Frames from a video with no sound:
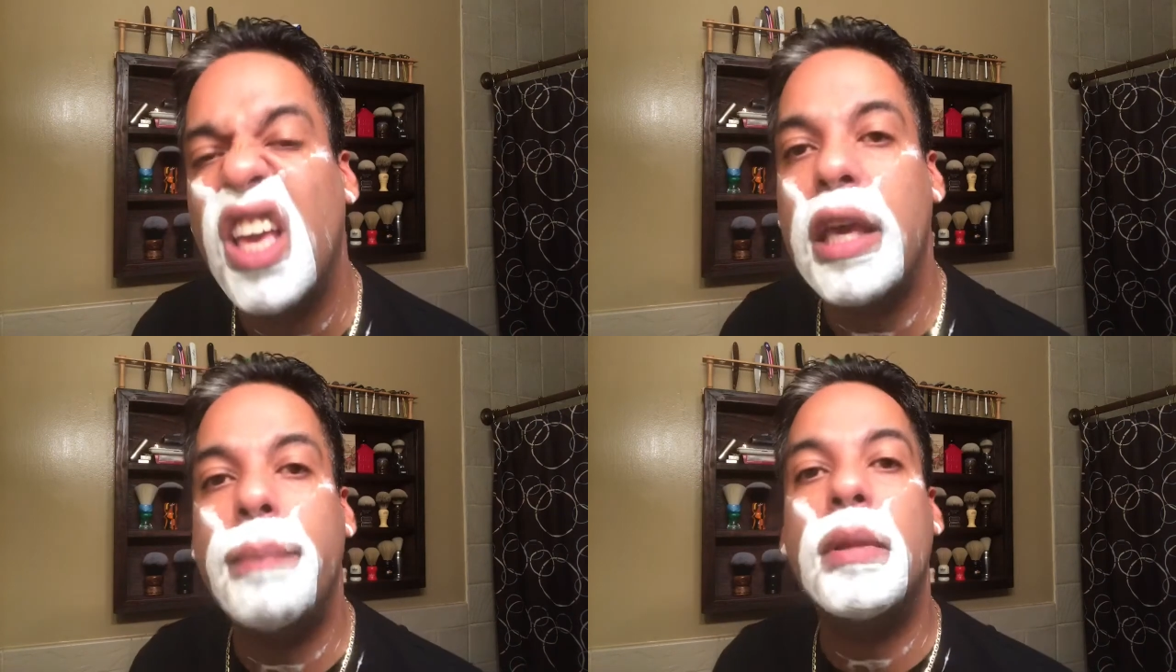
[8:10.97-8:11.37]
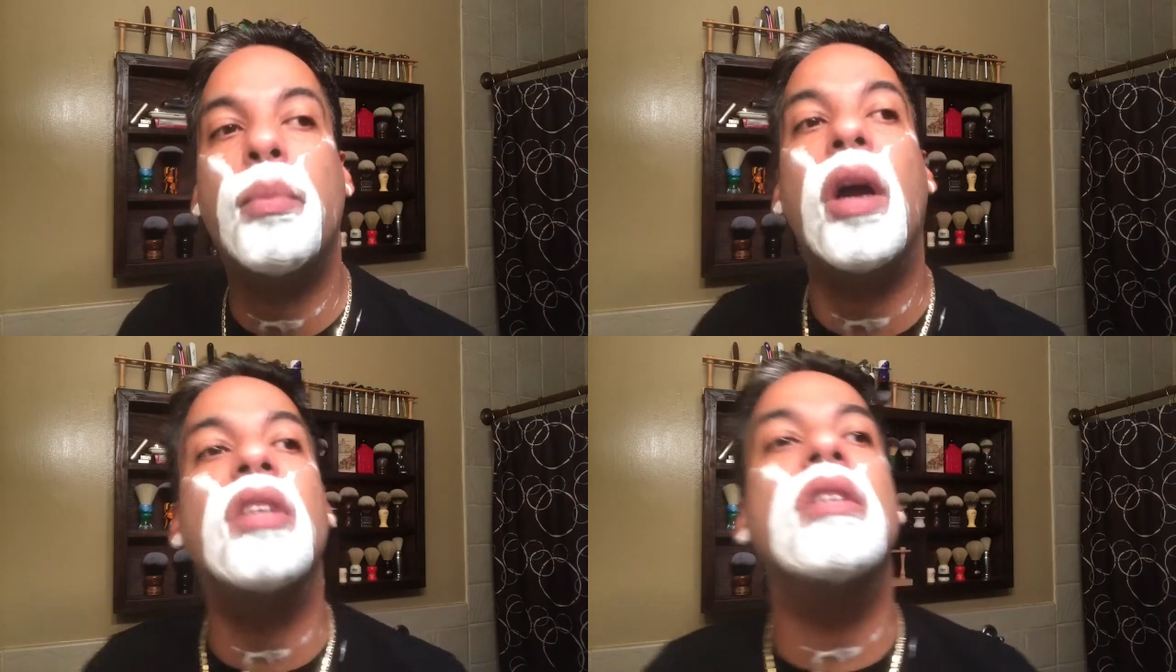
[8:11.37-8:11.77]
Keep the
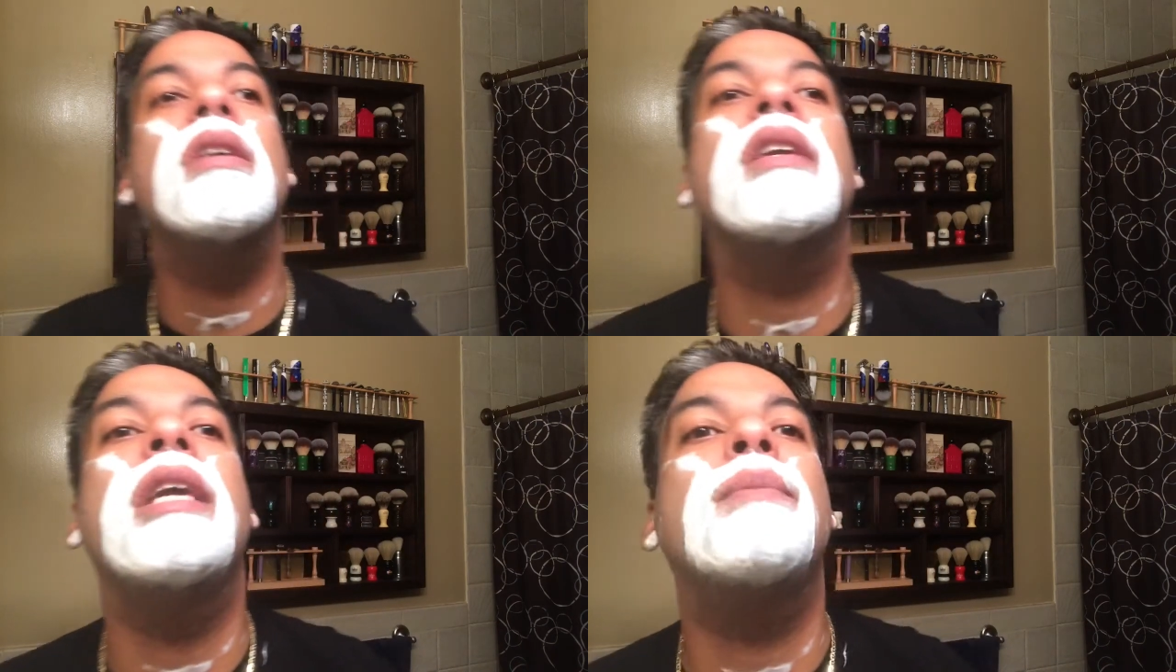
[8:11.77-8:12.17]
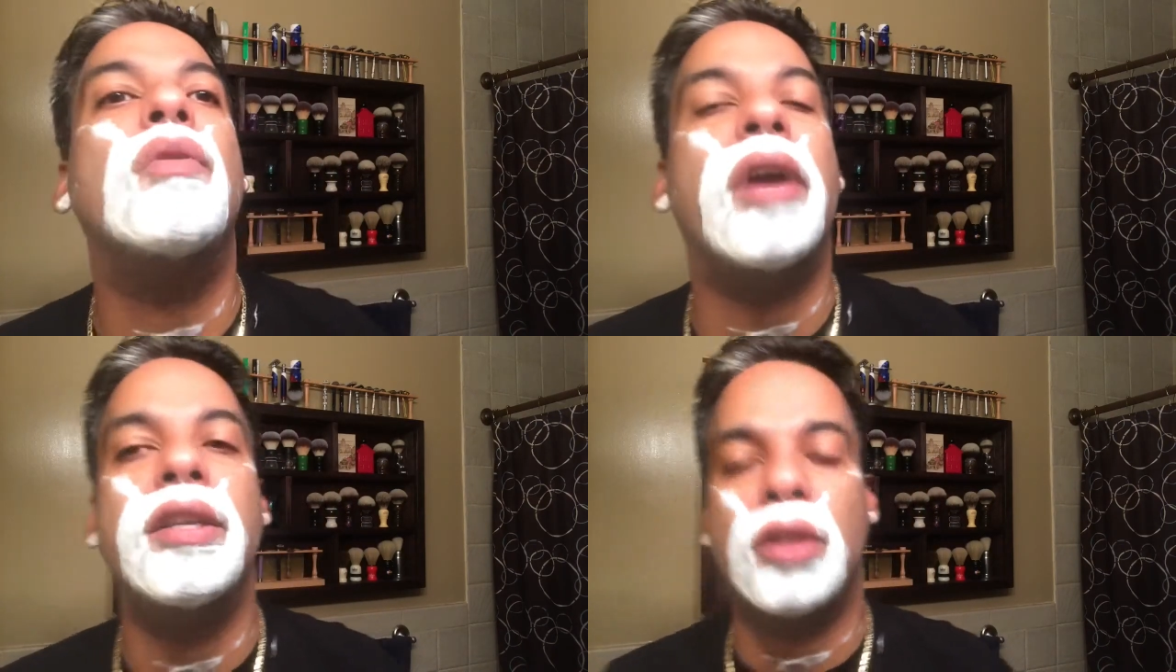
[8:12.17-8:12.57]
brush, keep the
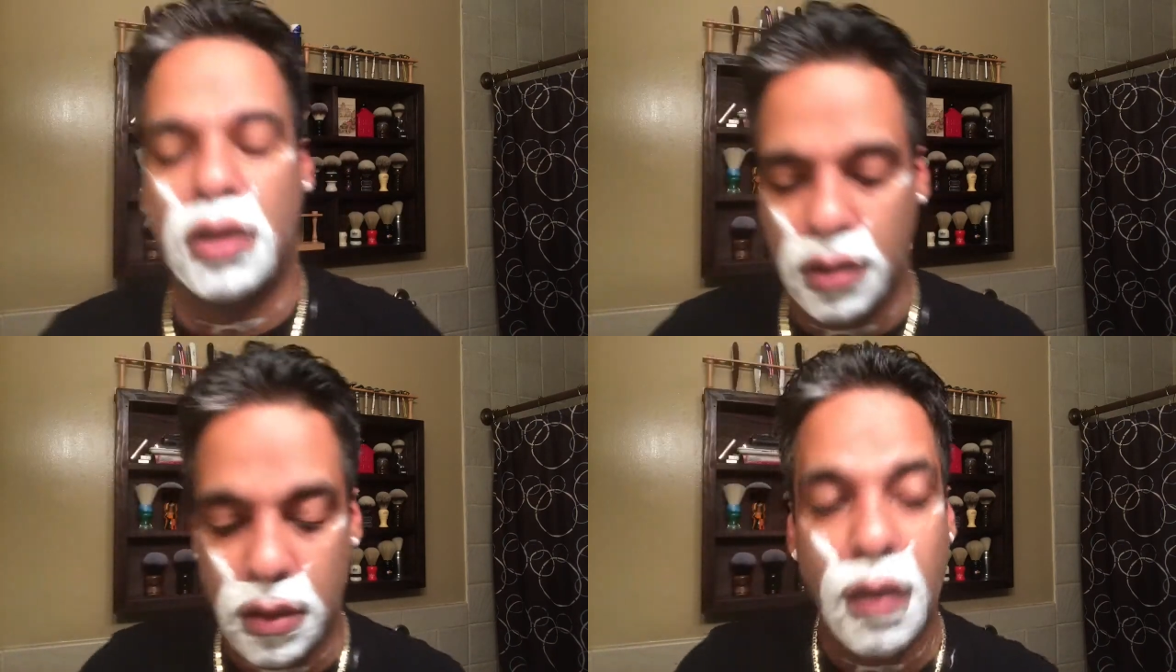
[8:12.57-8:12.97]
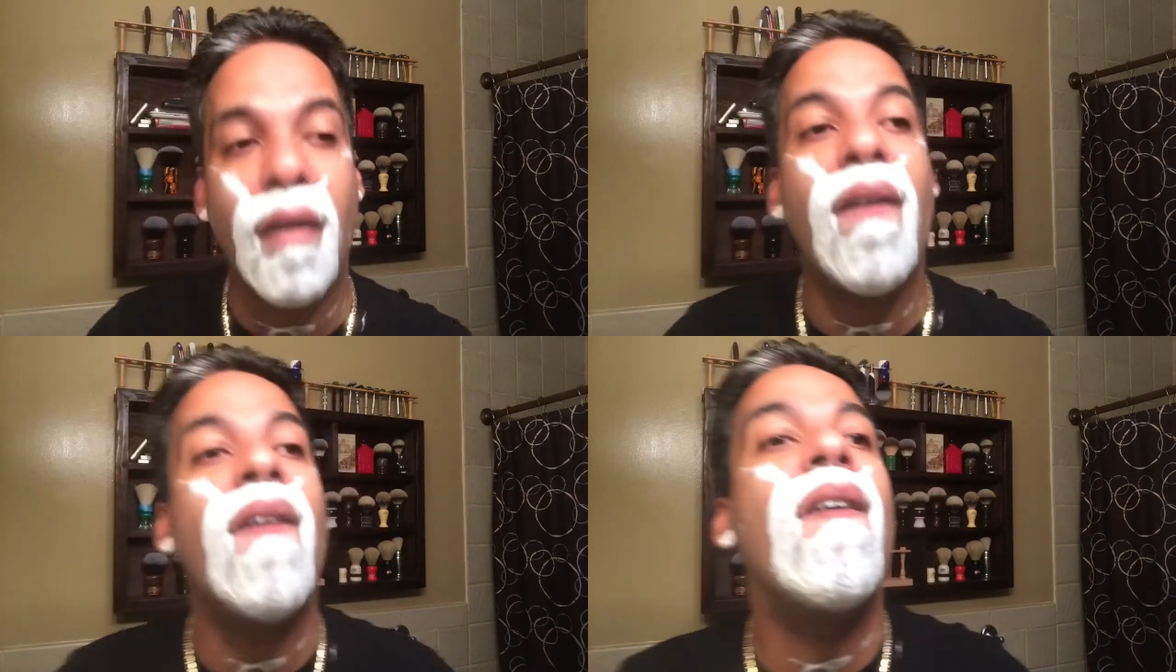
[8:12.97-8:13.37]
razor,
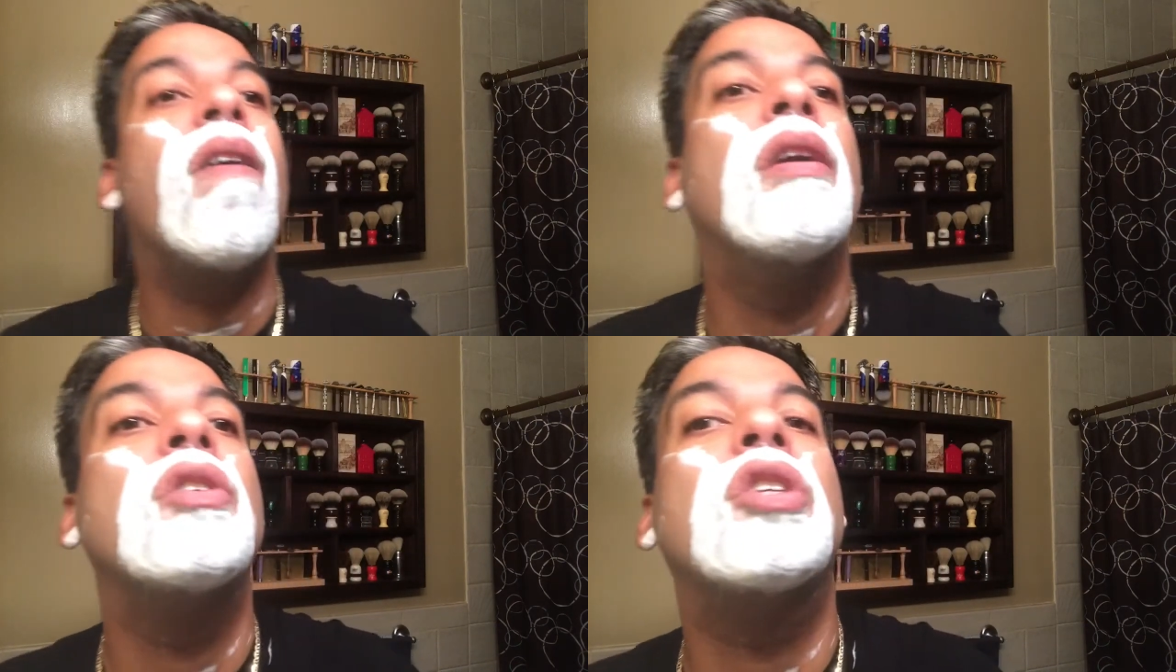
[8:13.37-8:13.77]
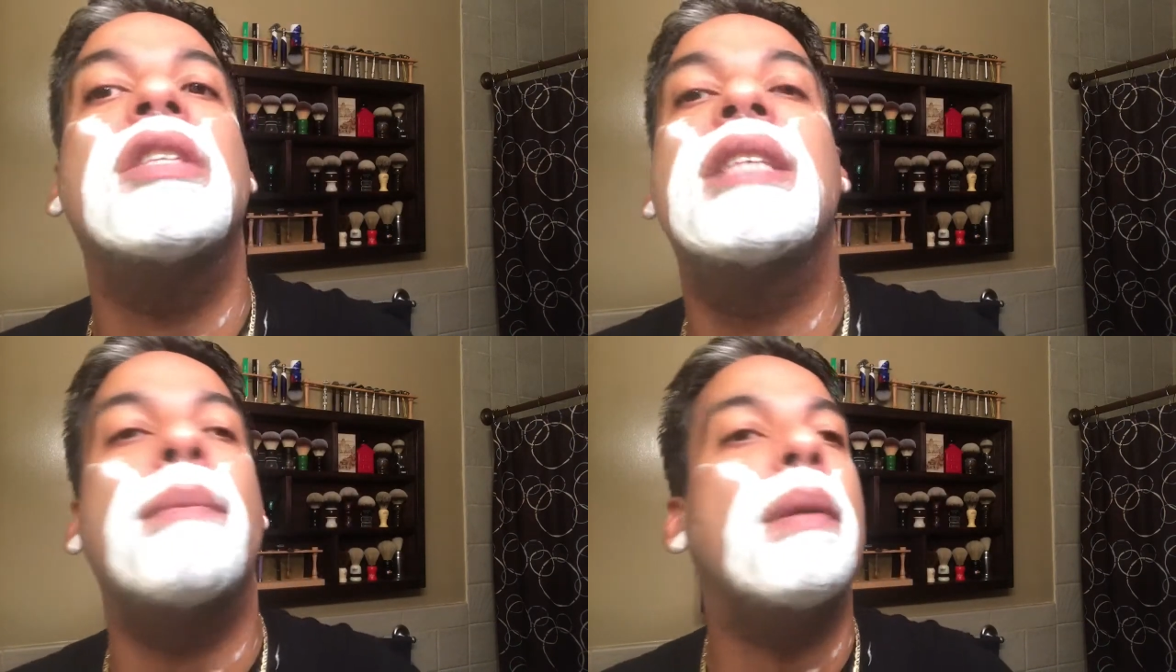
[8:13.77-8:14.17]

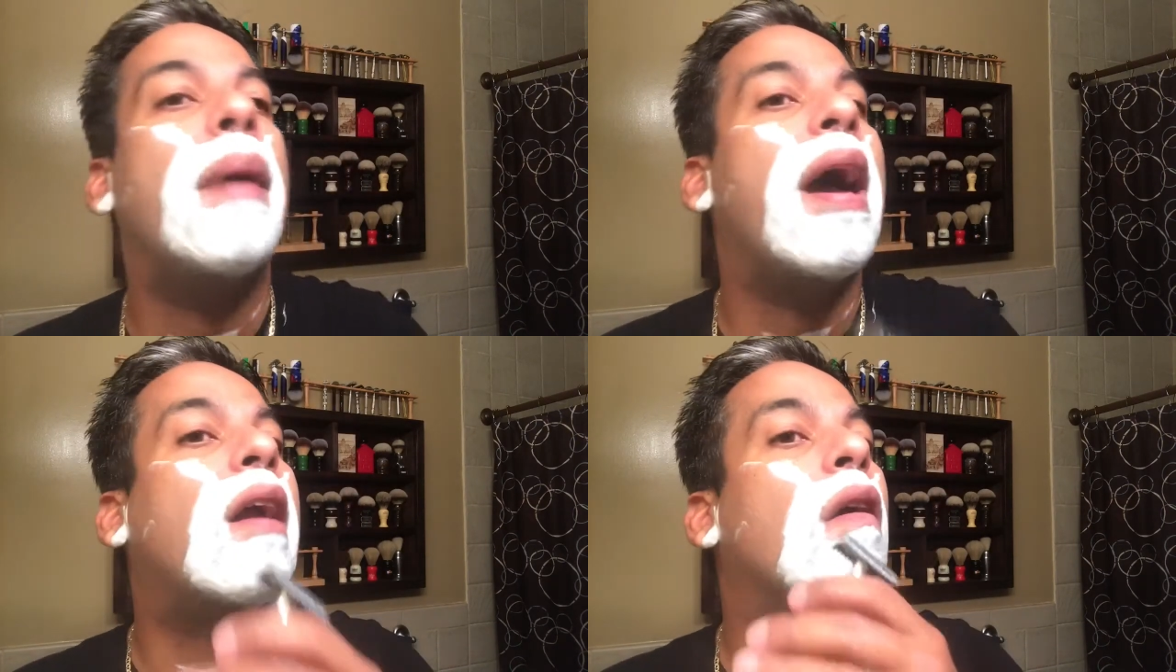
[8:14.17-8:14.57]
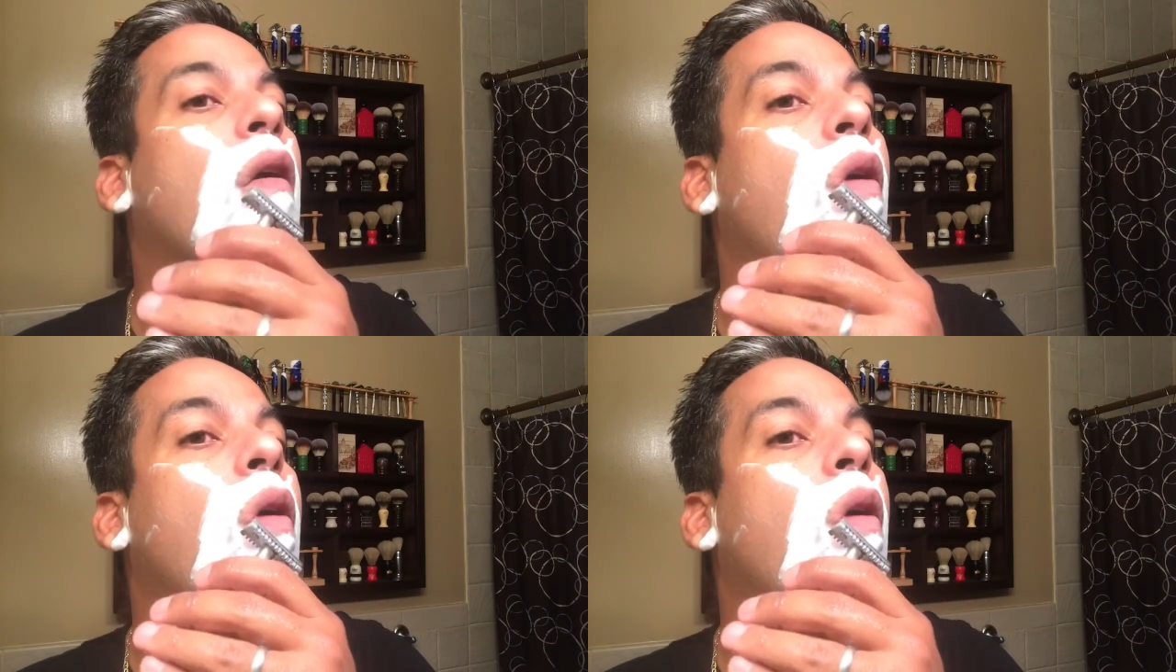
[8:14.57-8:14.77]
just send me back